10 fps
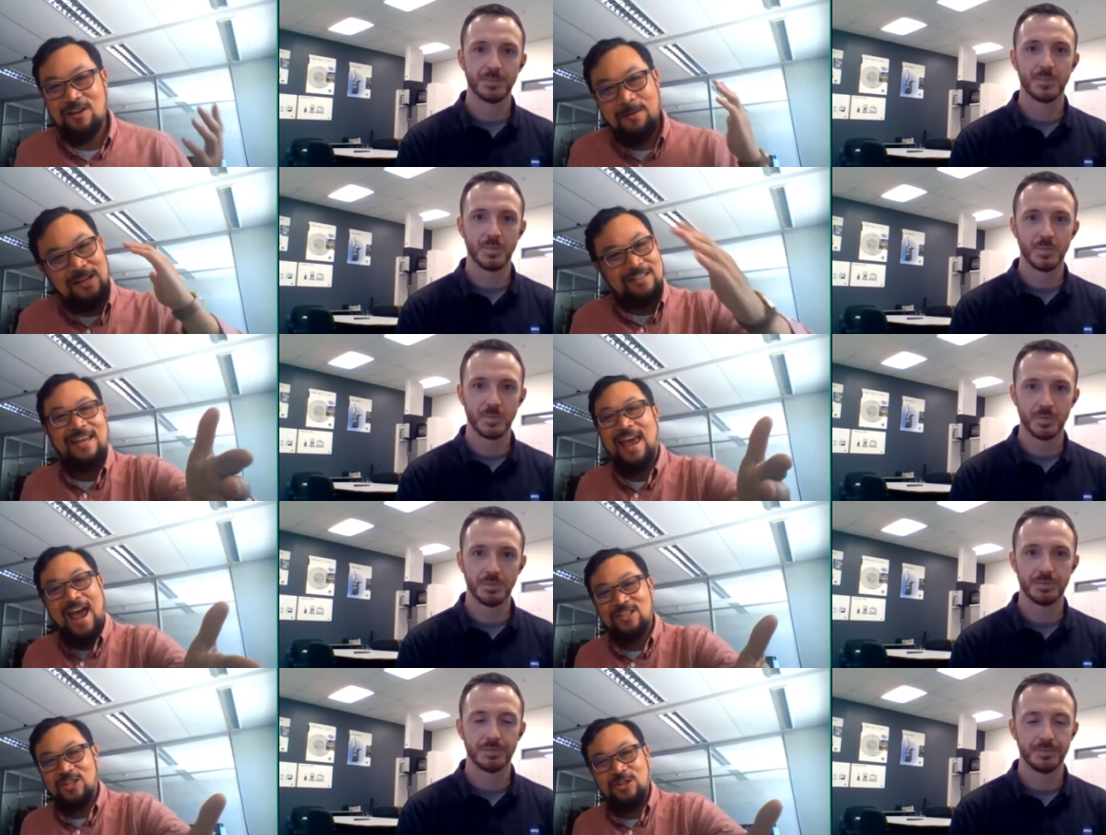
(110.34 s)
Speaker 1: And so I'm going
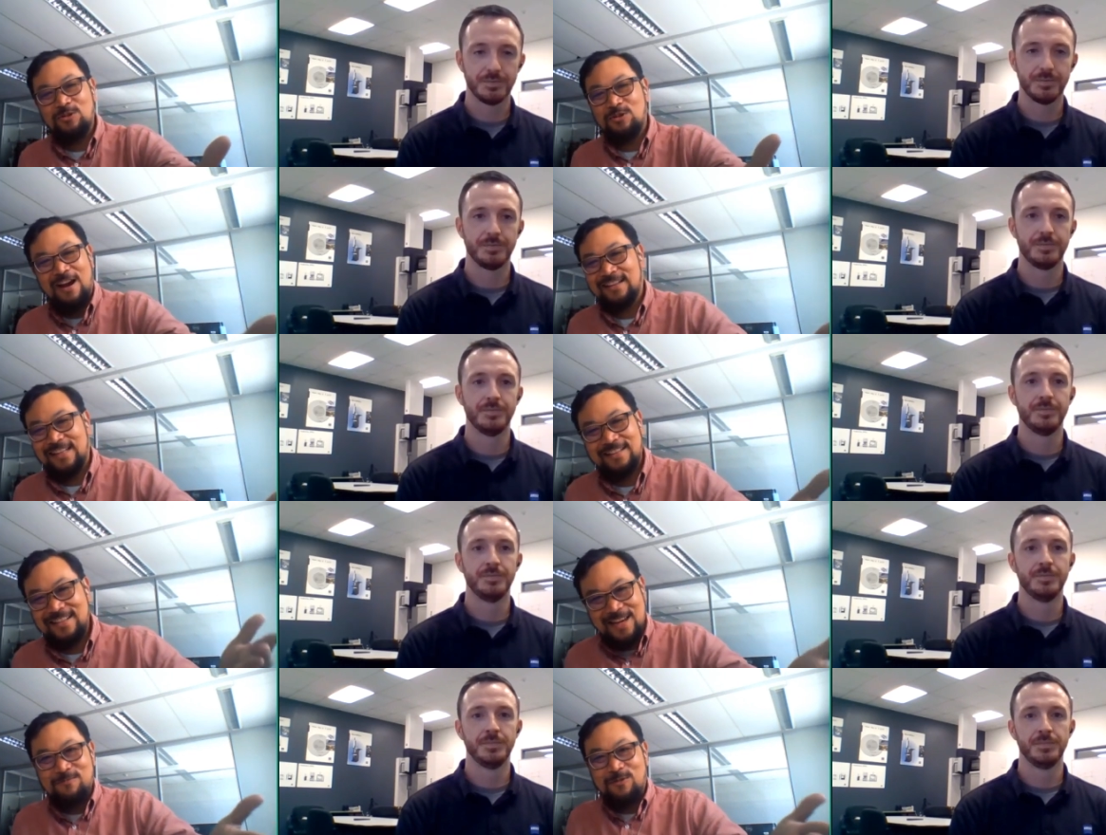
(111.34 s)
to ask you
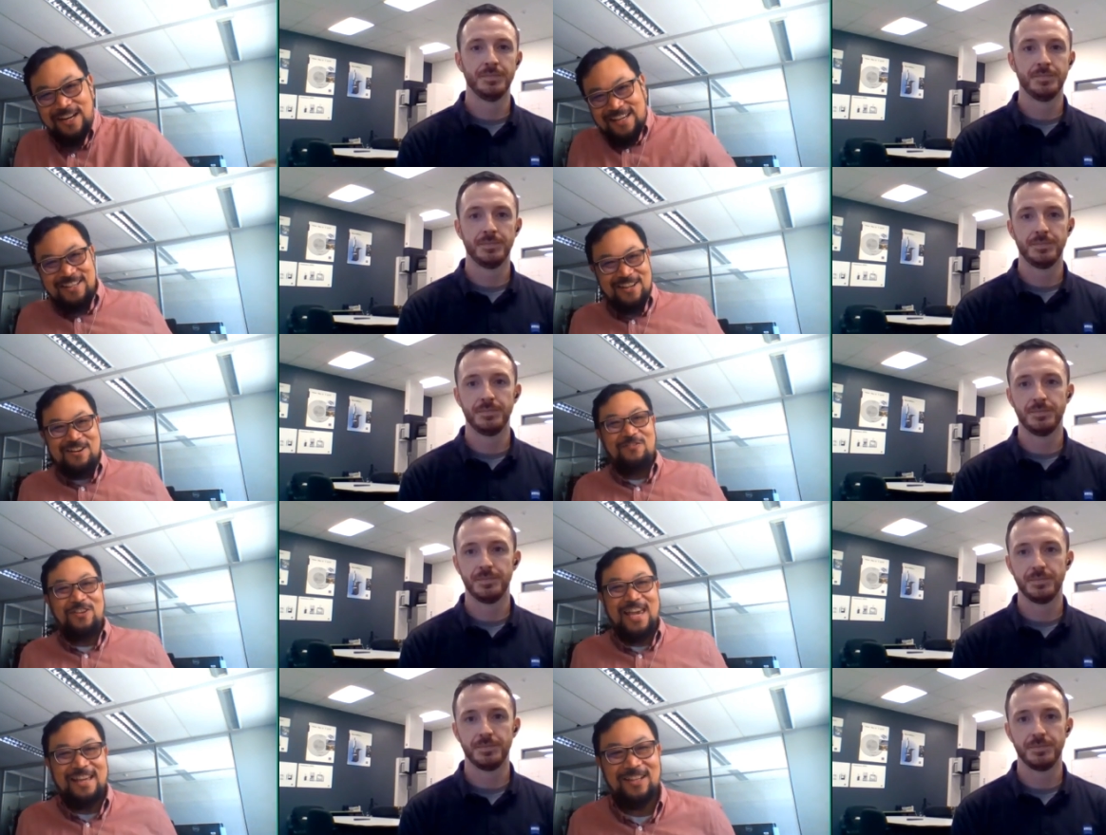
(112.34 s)
directly, Tim, what do you
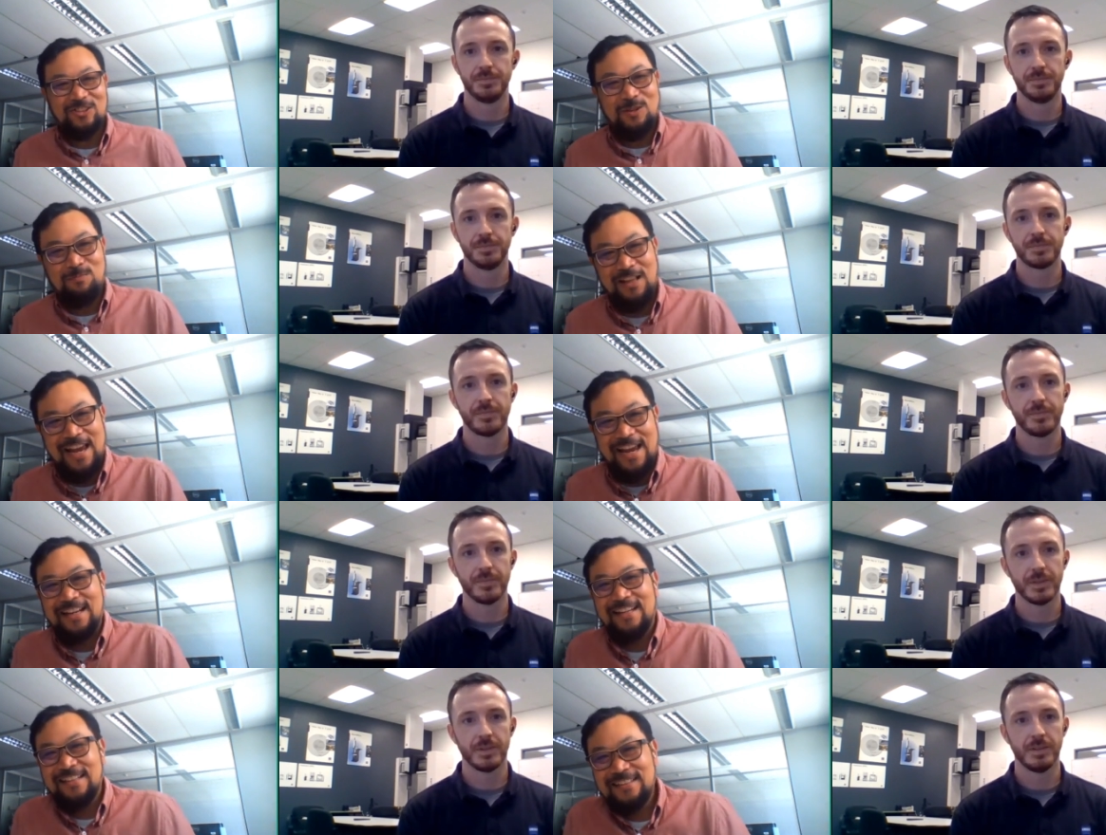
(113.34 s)
do if you can't touch the
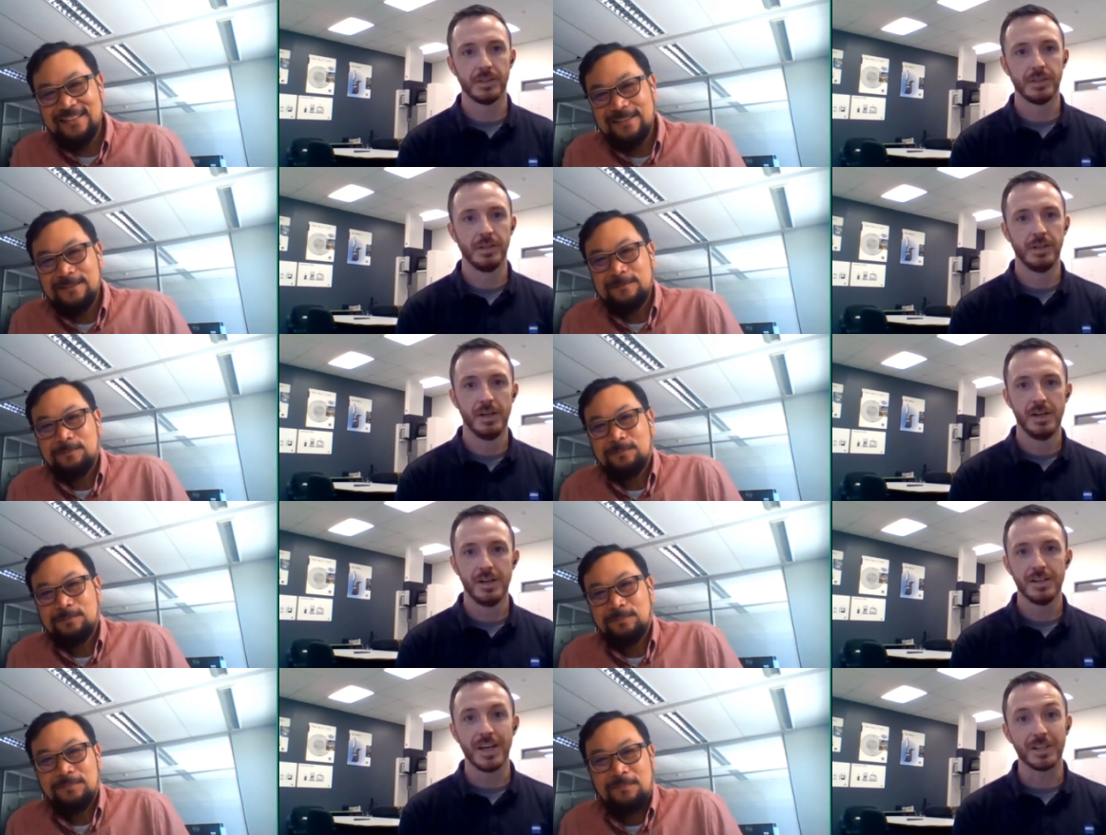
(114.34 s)
blade?
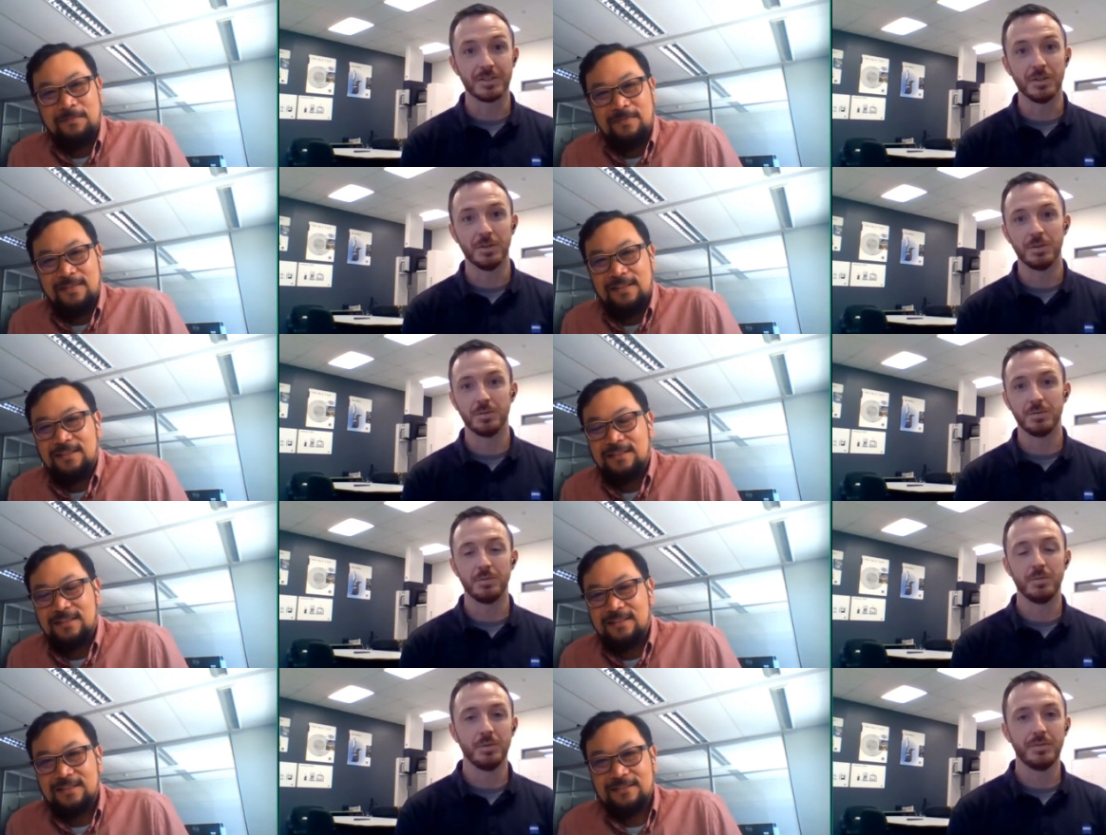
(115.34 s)
Speaker 2: Yeah, so
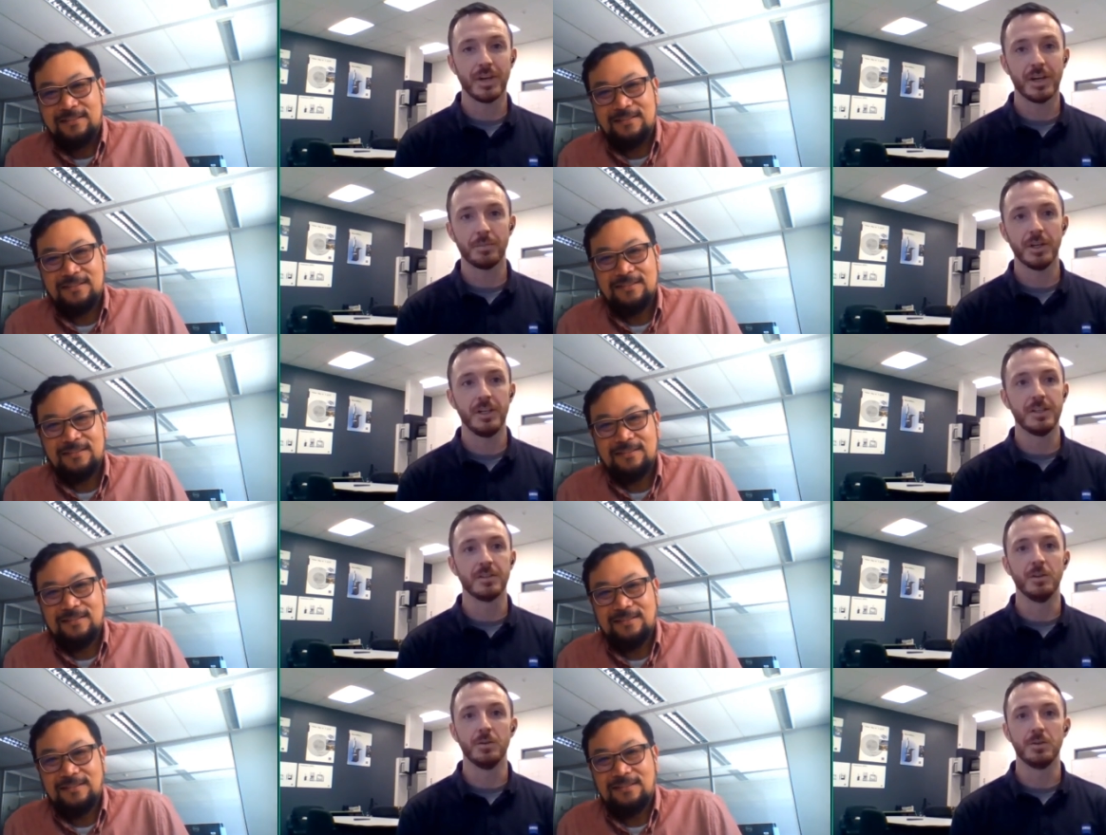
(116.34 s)
we've got a pretty
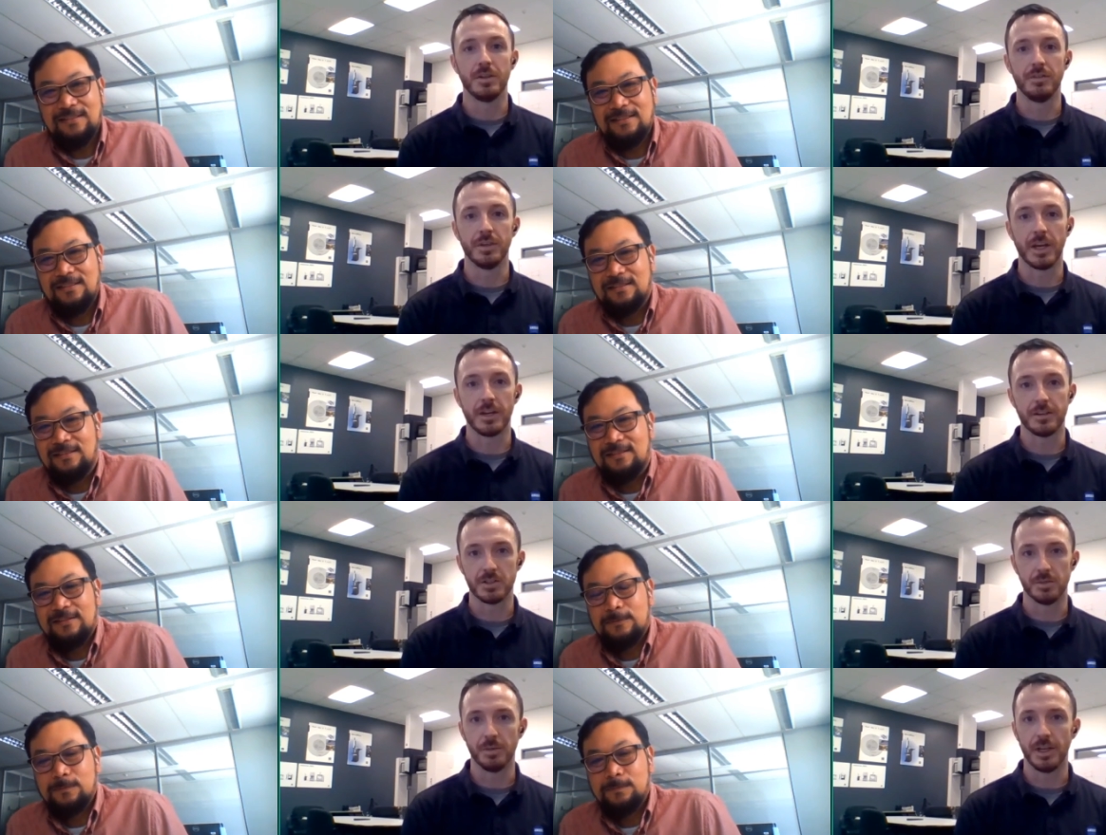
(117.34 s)
neat solution. If you can't
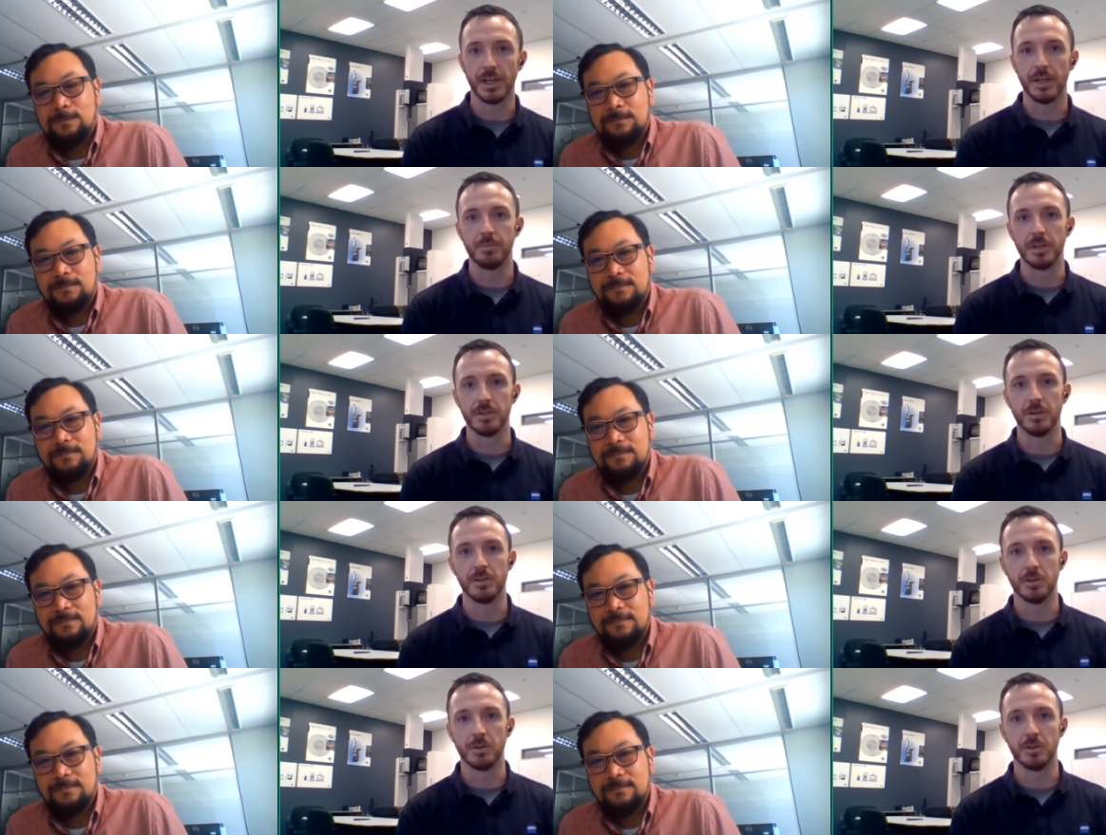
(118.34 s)
touch the blade, but you're,